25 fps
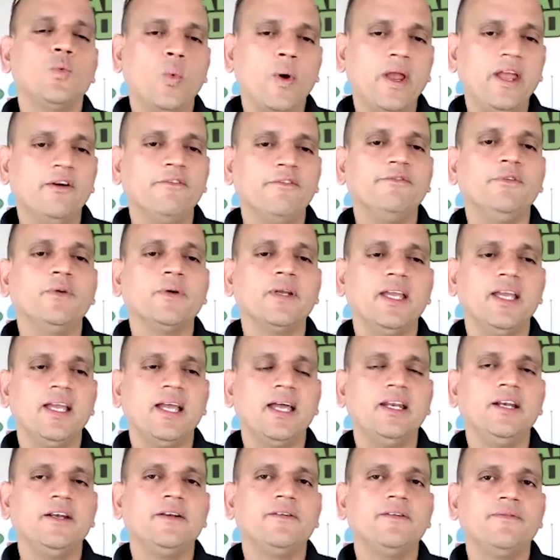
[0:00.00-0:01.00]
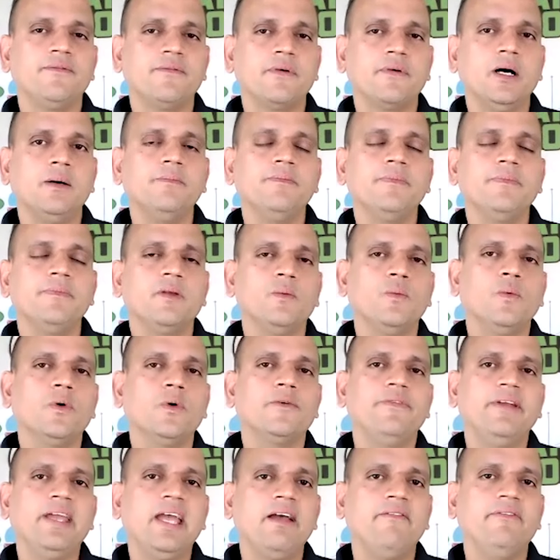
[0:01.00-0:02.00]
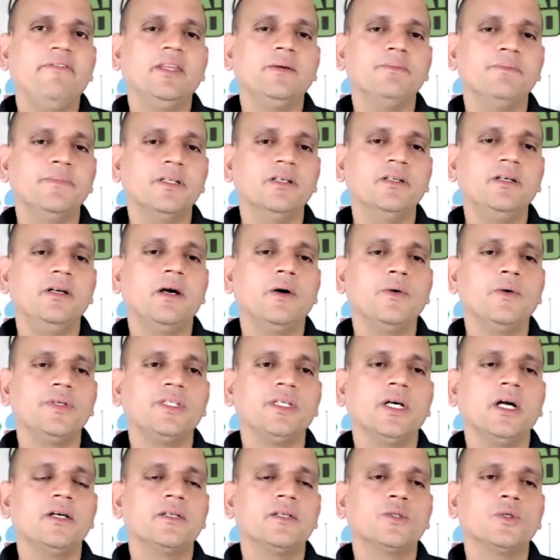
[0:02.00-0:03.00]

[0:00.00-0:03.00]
way of looking at it from what we have in the burn down chart.